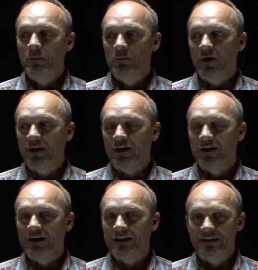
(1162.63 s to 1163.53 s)
but
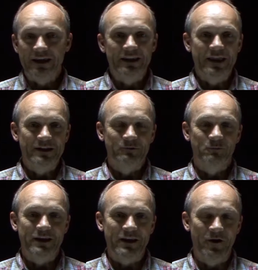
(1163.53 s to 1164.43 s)
it didn't need to
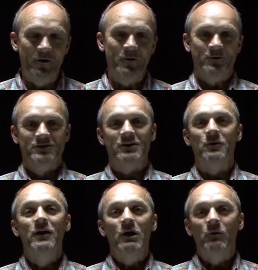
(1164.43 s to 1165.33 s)
be known.
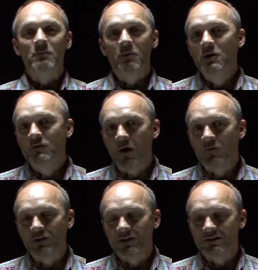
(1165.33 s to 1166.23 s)
So we moved
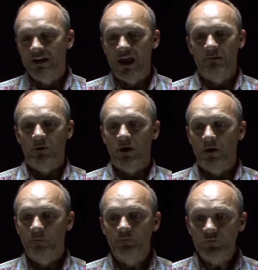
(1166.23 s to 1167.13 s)
over to this
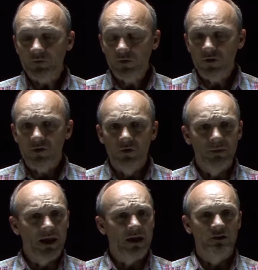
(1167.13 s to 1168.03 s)
campground. We
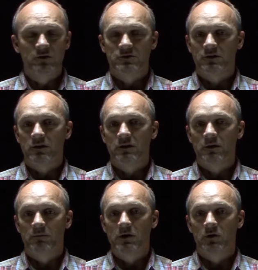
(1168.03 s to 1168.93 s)
began using the
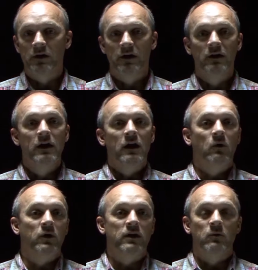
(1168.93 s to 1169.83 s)
building.
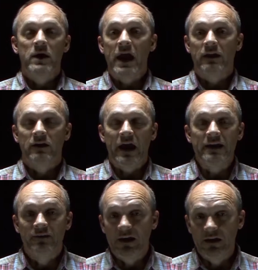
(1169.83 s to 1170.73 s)
We had
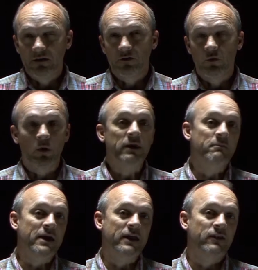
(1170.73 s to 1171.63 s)
18 to 20
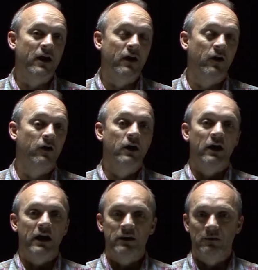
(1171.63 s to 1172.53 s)
men there,
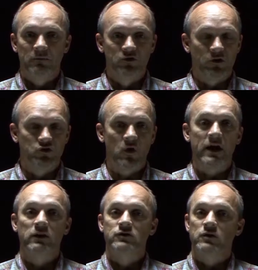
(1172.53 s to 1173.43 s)
and the
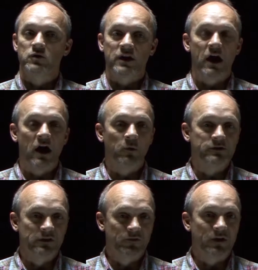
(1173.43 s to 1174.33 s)
trailers. Of course, I was
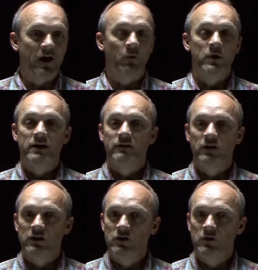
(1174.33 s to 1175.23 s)
living there, and we
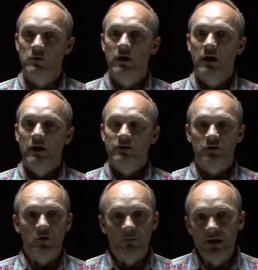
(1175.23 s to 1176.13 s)
continued to
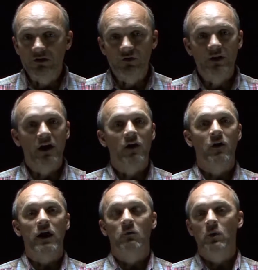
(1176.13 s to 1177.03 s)
do ministry
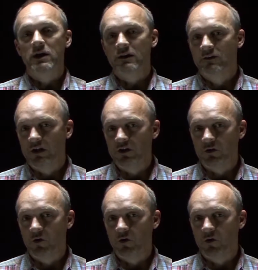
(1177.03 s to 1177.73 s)
there, and we continued to